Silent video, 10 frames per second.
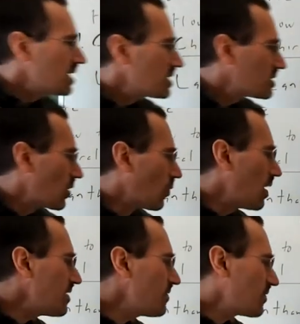So
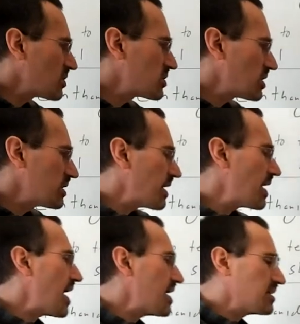one version that
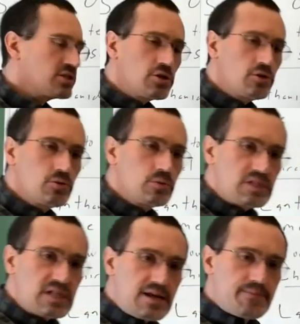has two
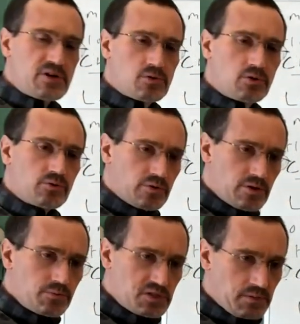T-butyl
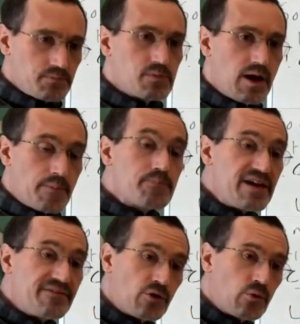groups, a, a
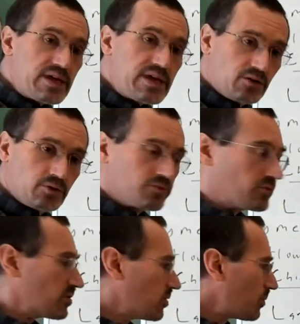pivaloyl
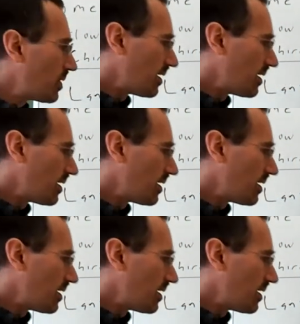group,